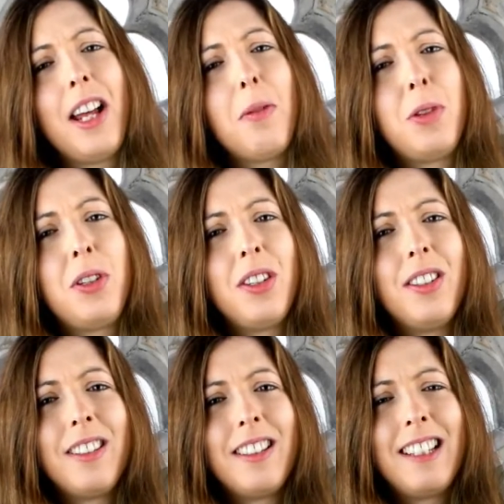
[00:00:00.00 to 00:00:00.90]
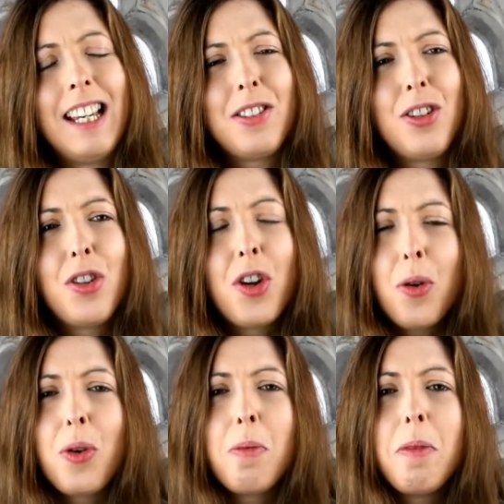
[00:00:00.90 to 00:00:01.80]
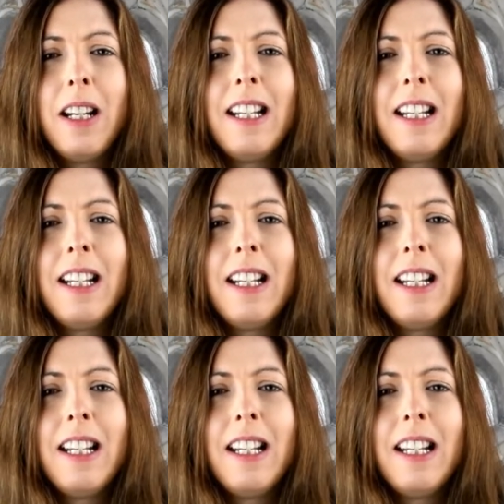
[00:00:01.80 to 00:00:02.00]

helps you to get to know your money,